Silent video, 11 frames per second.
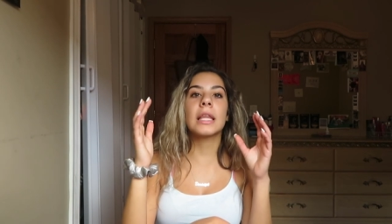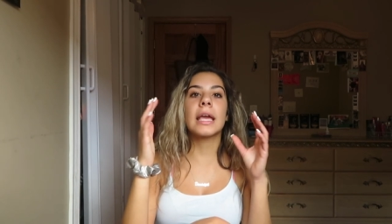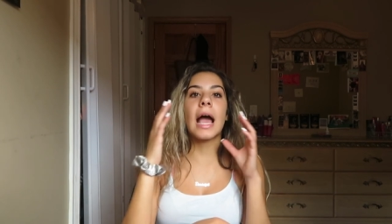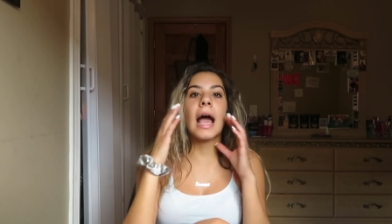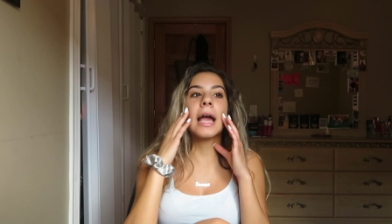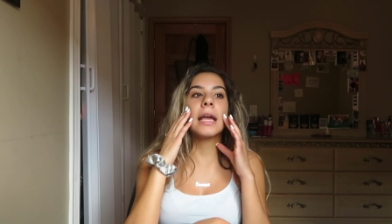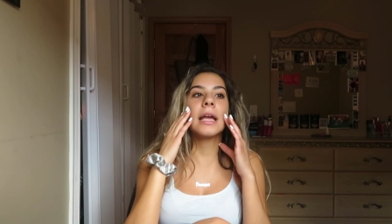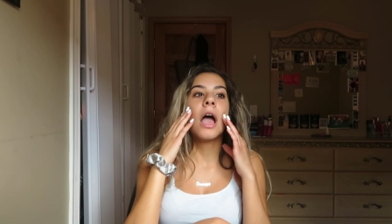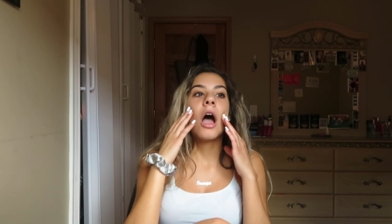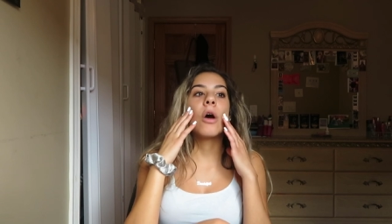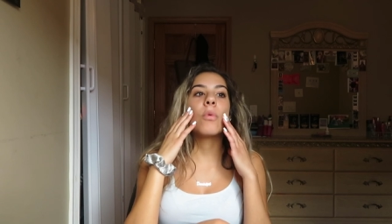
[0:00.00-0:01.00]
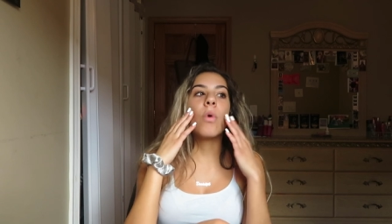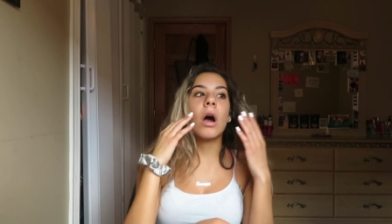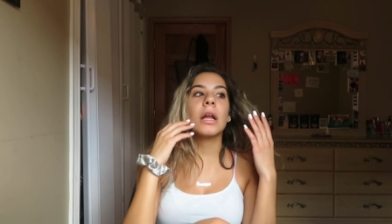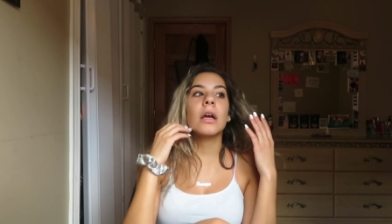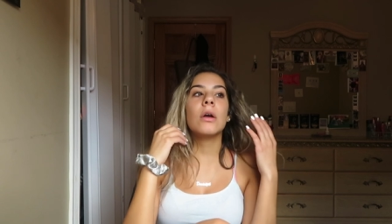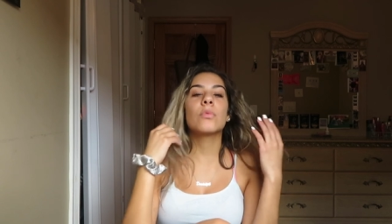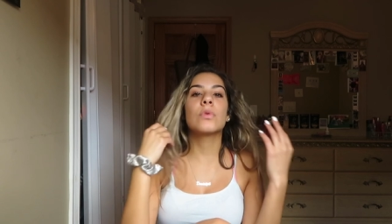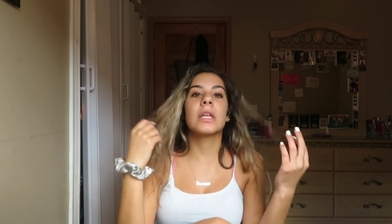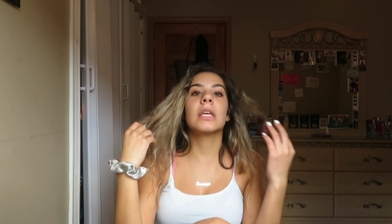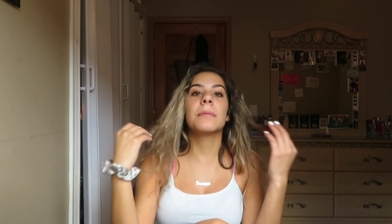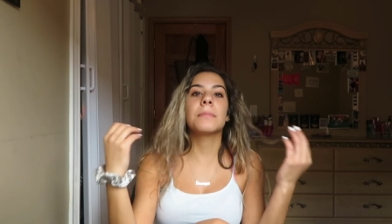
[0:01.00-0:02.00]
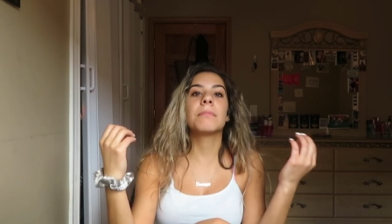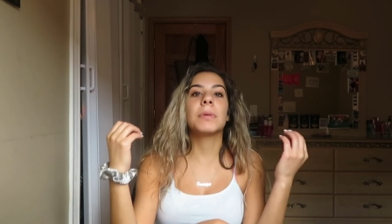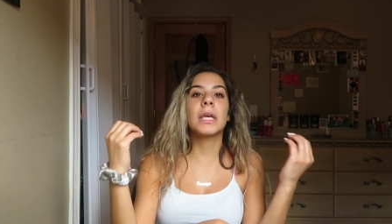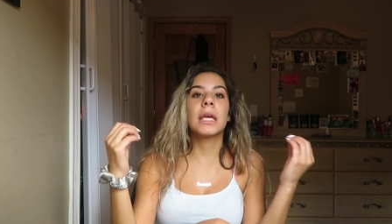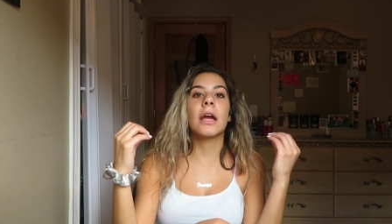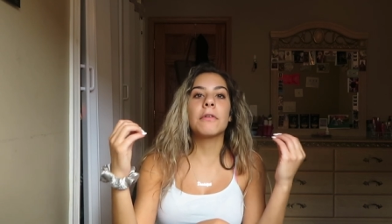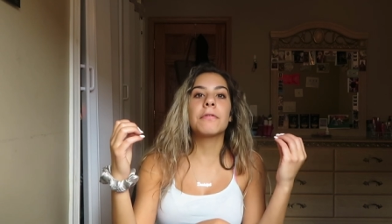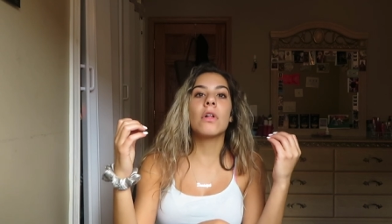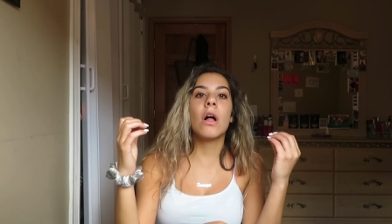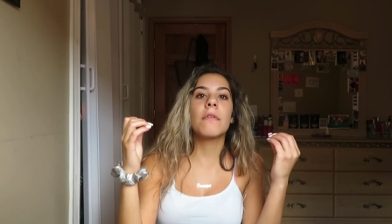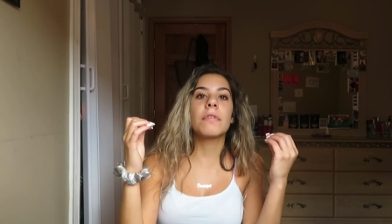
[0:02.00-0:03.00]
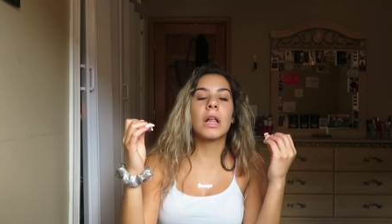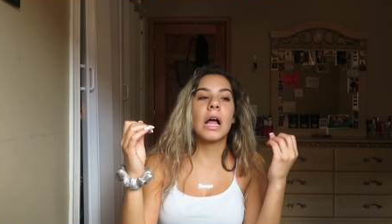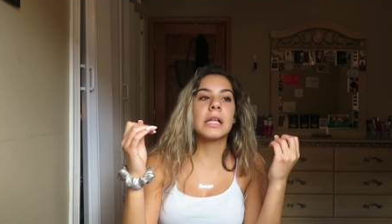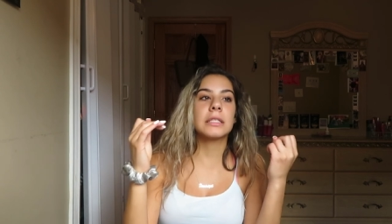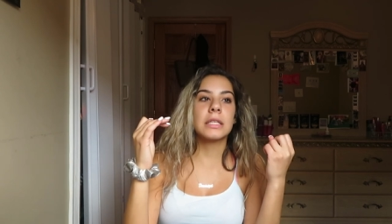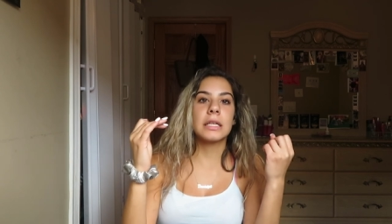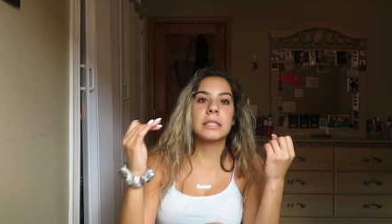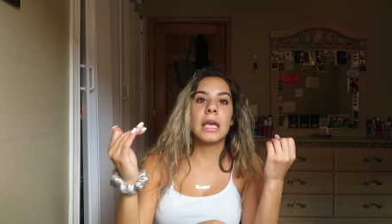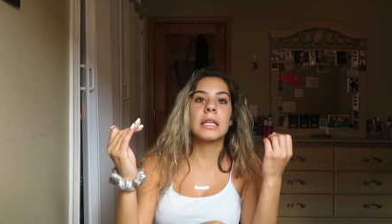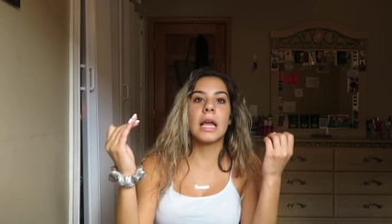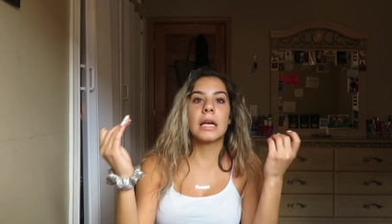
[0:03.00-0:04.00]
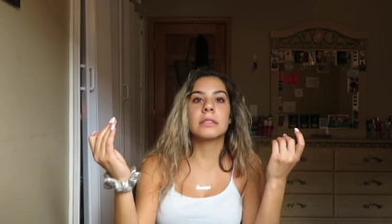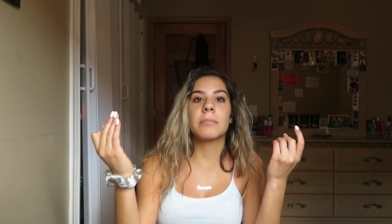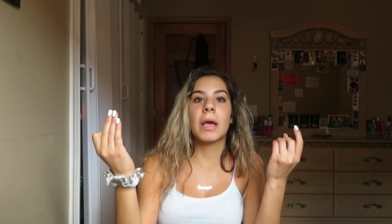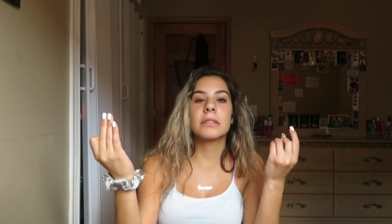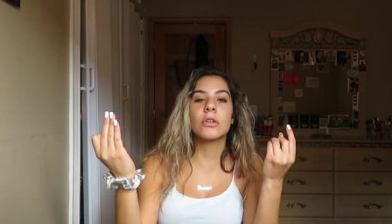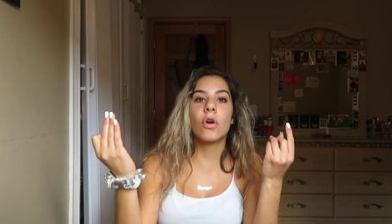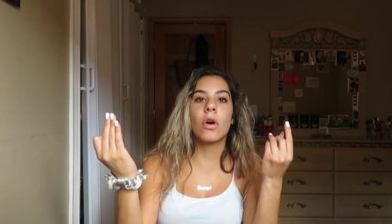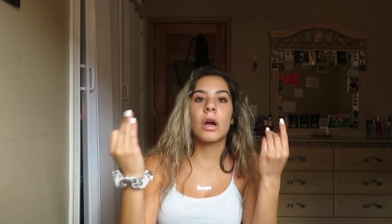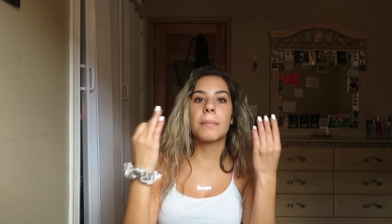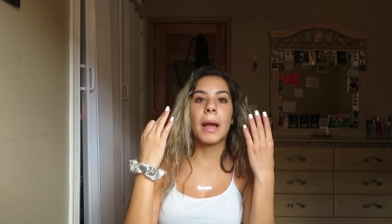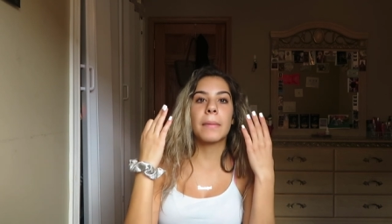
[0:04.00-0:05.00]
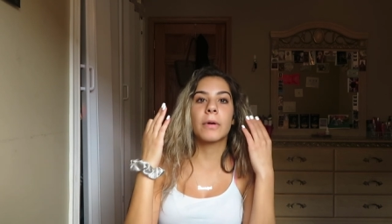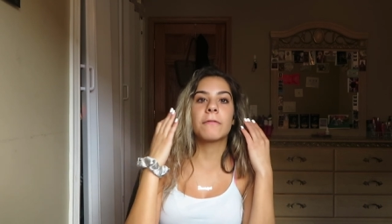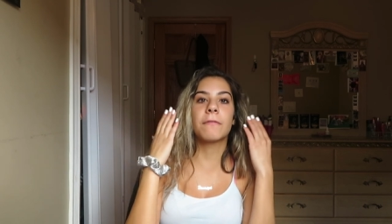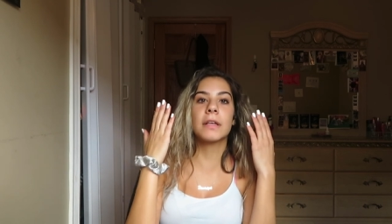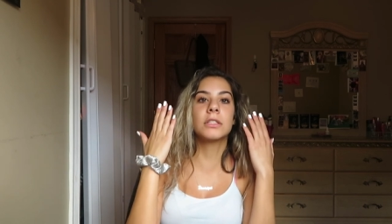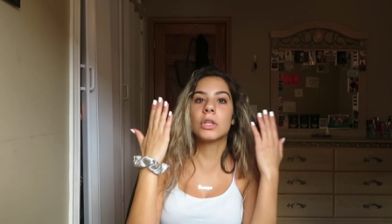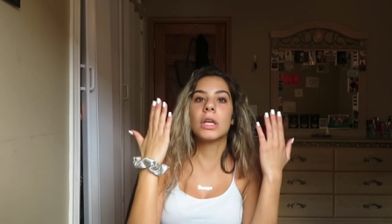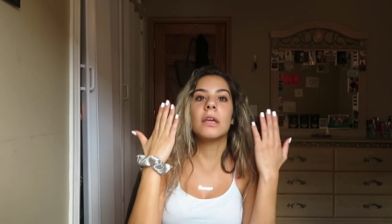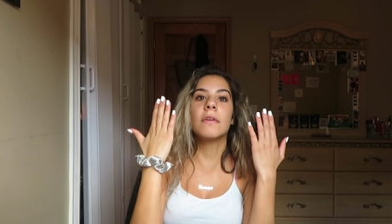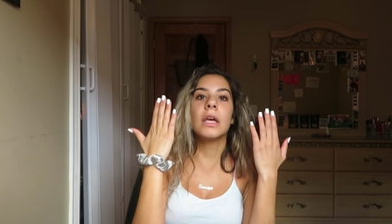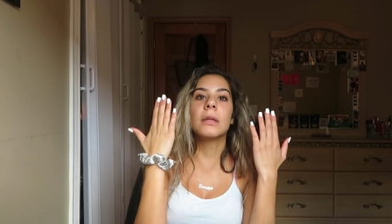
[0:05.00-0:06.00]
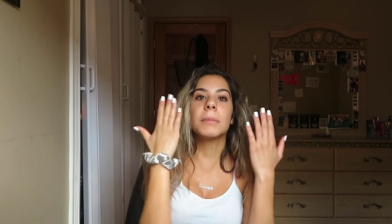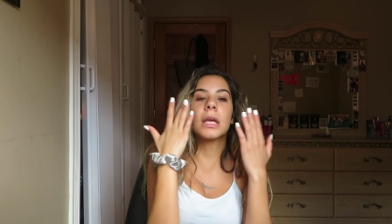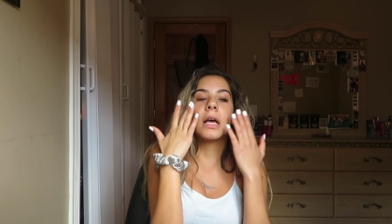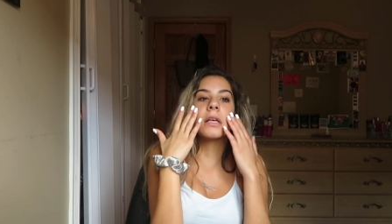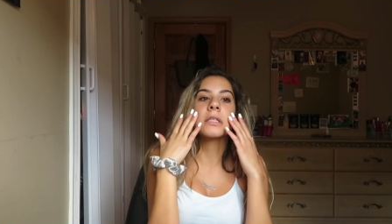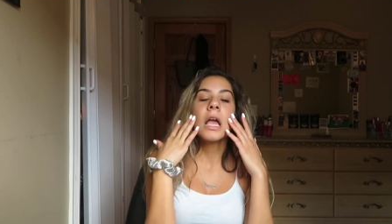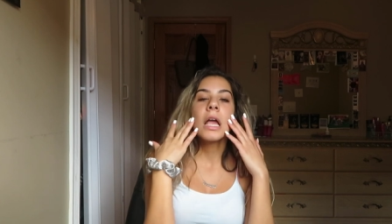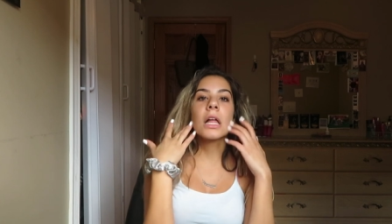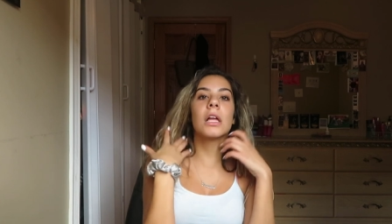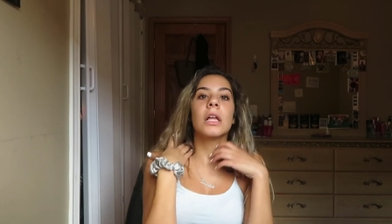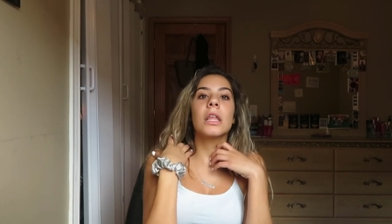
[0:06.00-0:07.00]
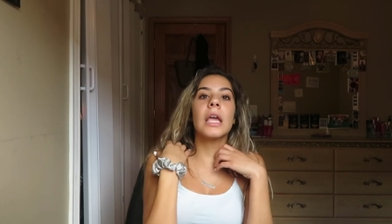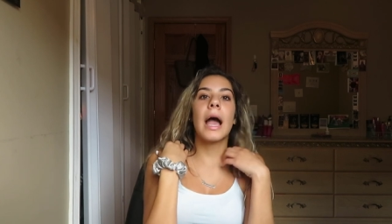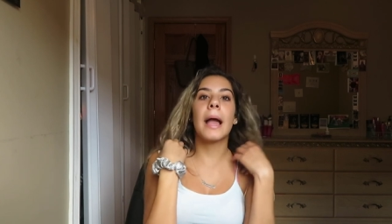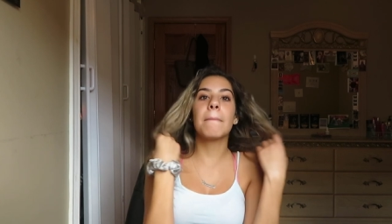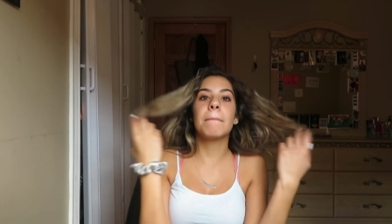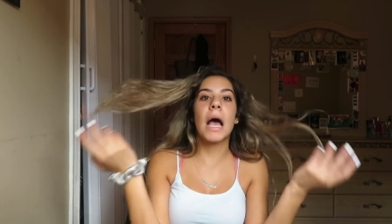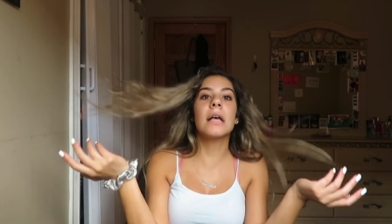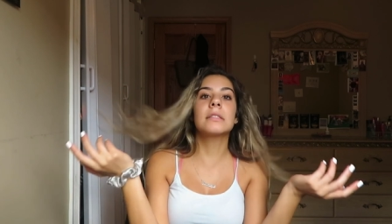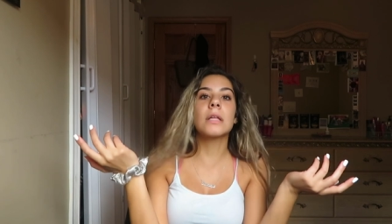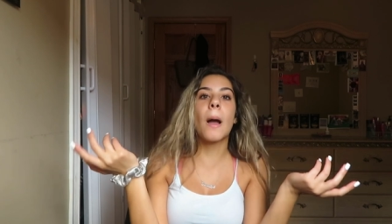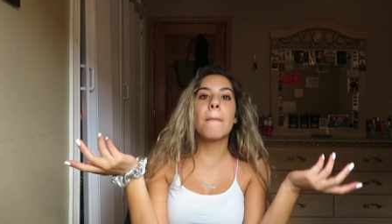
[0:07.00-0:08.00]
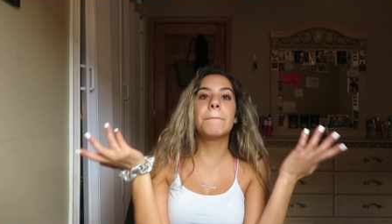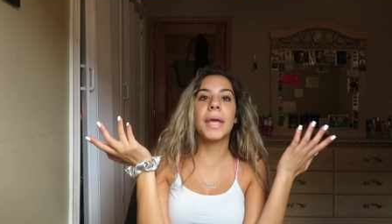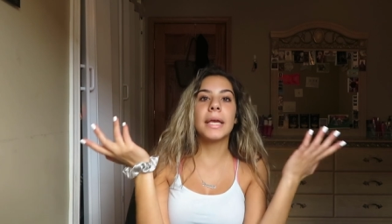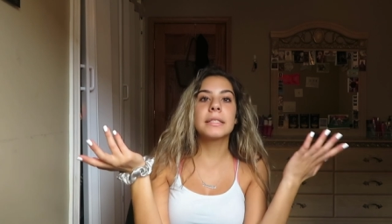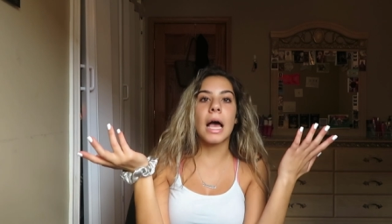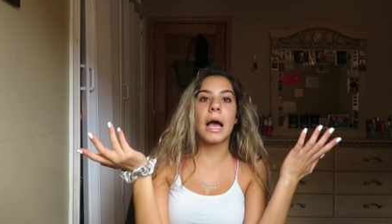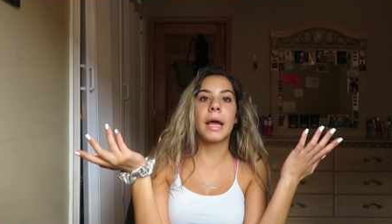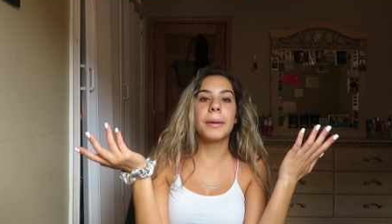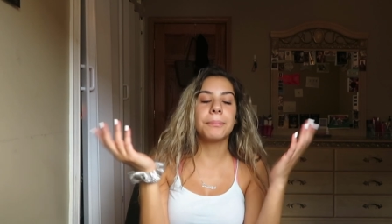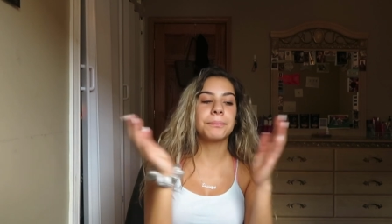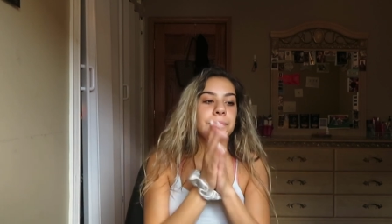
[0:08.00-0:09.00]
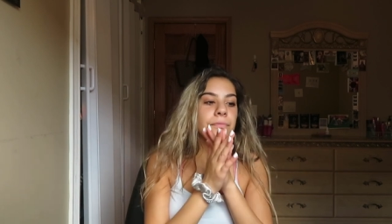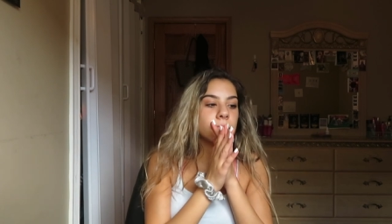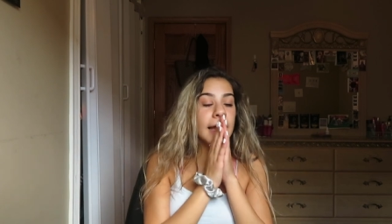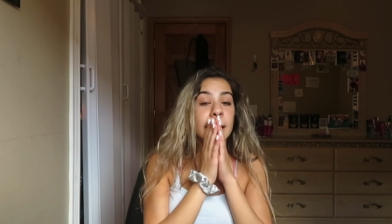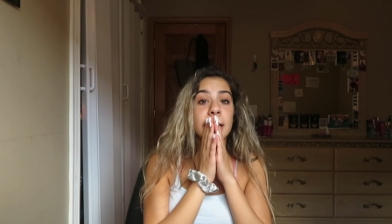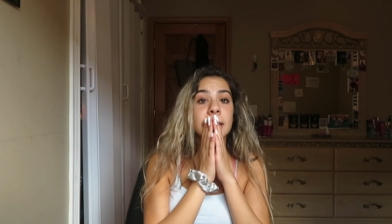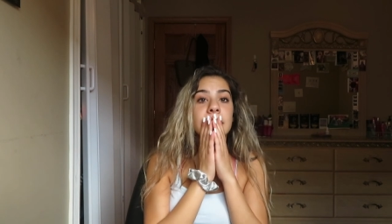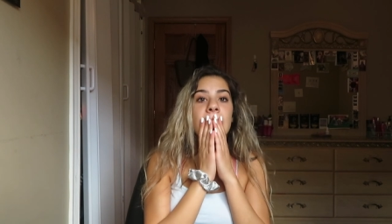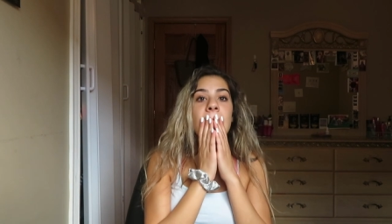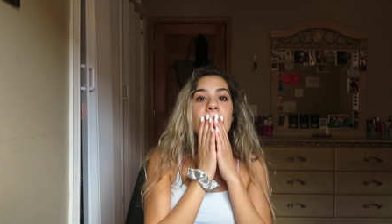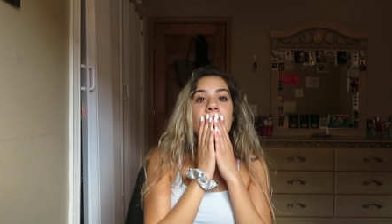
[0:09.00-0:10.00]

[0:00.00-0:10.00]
Like I wanna really be careful of the classes I take next semester or my professor even because clearly I messed up big time and